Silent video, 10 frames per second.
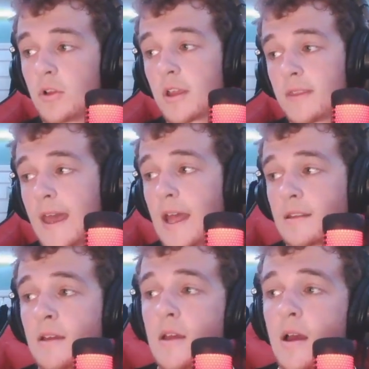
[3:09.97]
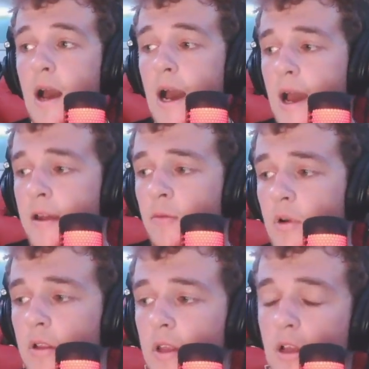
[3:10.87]
look at that, I
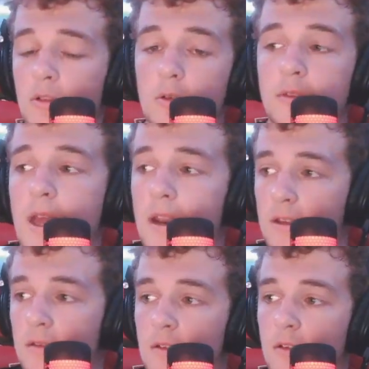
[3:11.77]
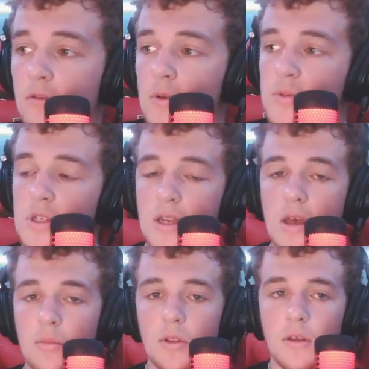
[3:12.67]
will include that in the description
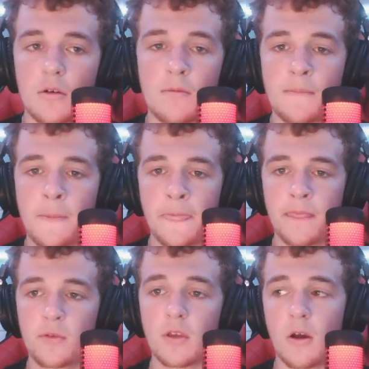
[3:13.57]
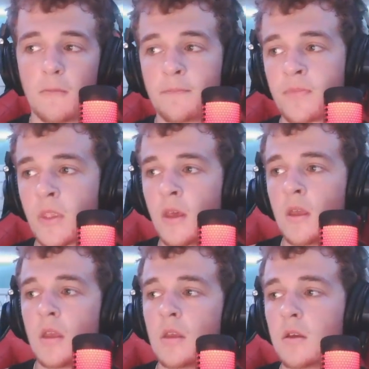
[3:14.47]
down below. So,
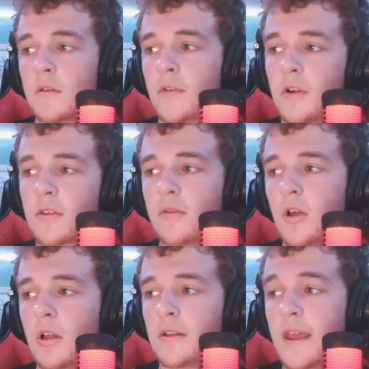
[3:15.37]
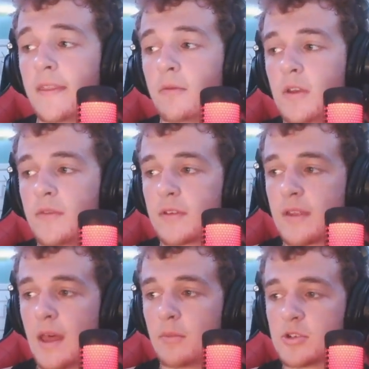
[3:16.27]
first of all, now that we've
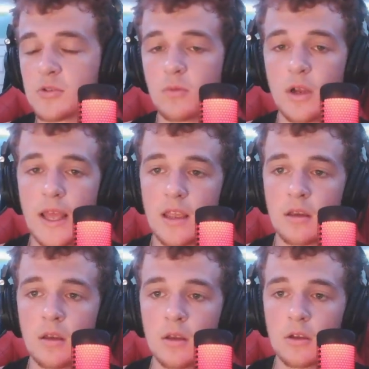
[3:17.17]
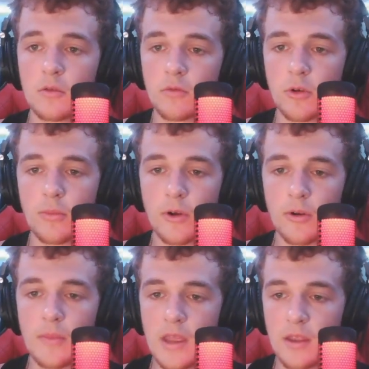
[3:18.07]
established what a
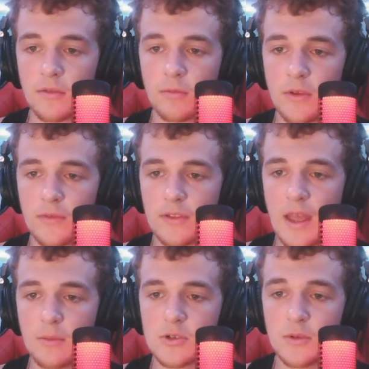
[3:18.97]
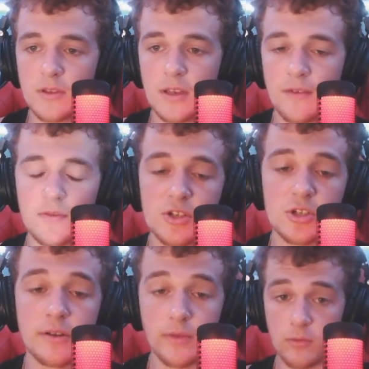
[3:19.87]
groomer means, we've established what the
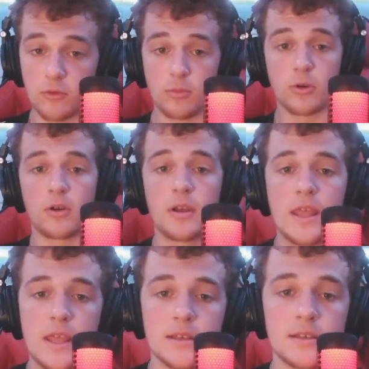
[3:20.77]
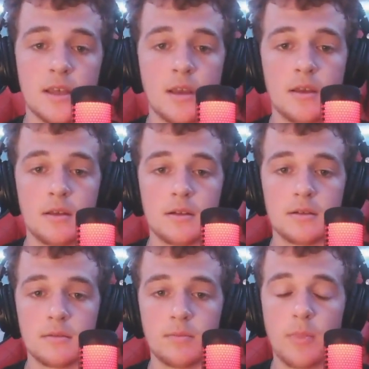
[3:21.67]
definition of a groomer is
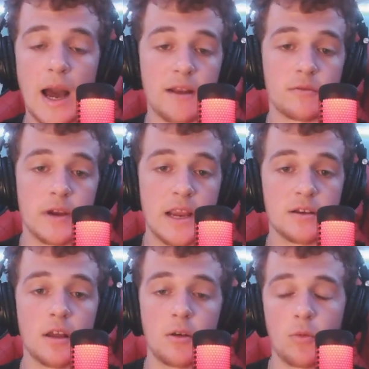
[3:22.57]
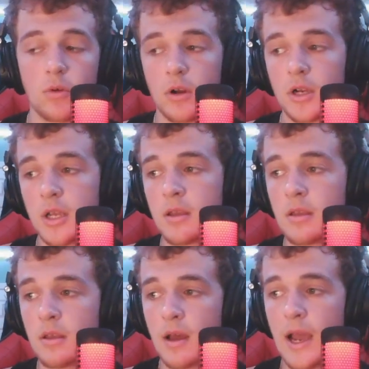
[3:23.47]
by rain.org,
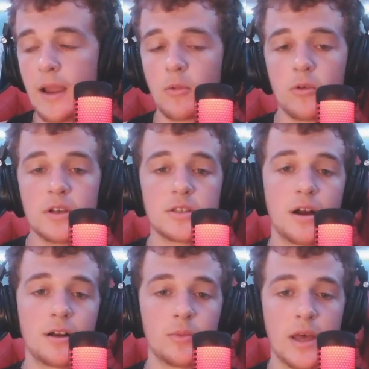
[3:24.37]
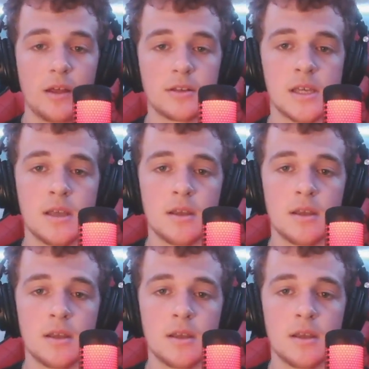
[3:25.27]
I'm going to talk about